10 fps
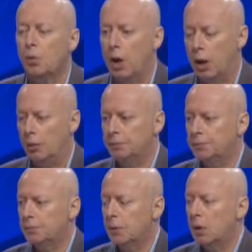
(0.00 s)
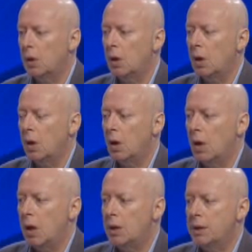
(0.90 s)
Well,
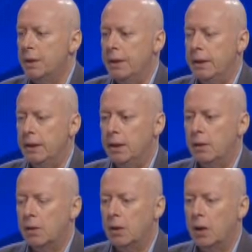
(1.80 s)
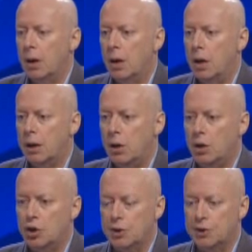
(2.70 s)
the
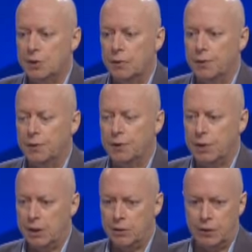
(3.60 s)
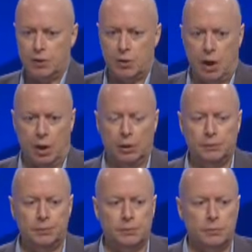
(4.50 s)
archaeologists of the State of Israel,
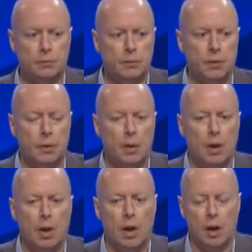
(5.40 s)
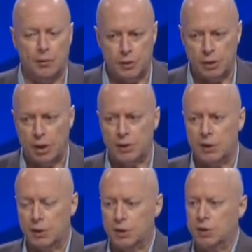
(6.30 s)
after the
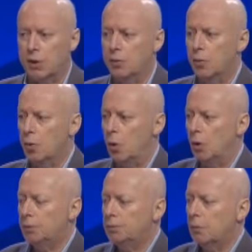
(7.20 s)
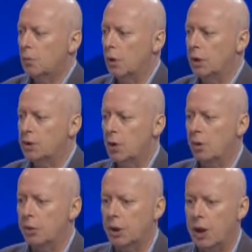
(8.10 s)
1967 war, when
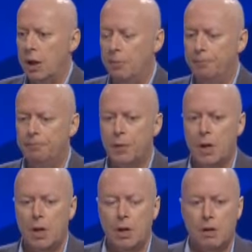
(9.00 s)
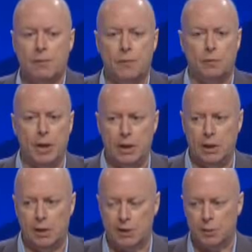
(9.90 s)
Israel became, for many
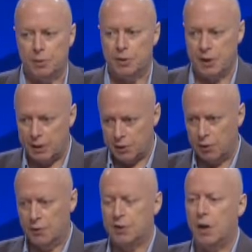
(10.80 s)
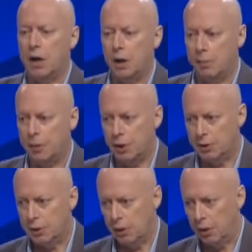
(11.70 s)
years, the possessor of the Sinai
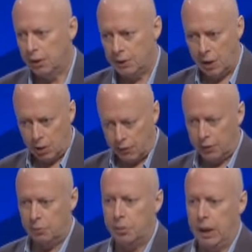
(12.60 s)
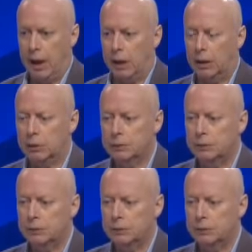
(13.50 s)
Peninsula, it's now given it back,